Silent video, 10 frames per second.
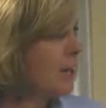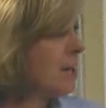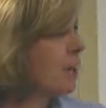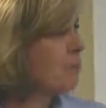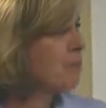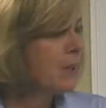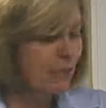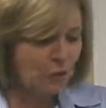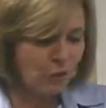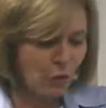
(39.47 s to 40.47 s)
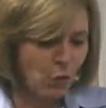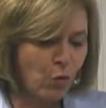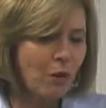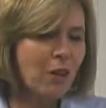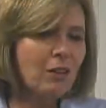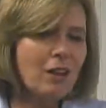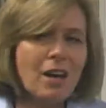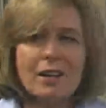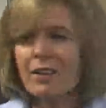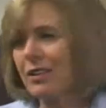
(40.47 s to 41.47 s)
Um, so a
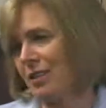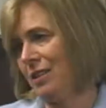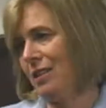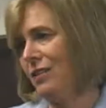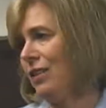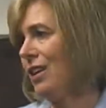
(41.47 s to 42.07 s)
lot of the kids